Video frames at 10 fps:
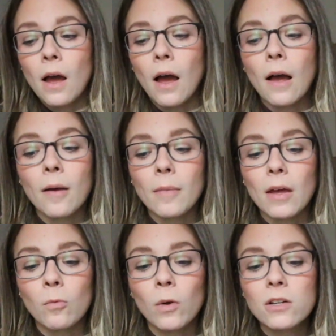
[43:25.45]

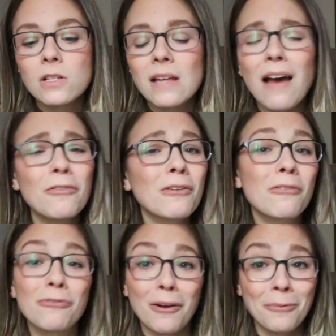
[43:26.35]
And we're just
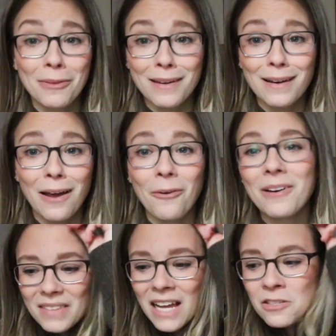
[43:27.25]
having fun with it now.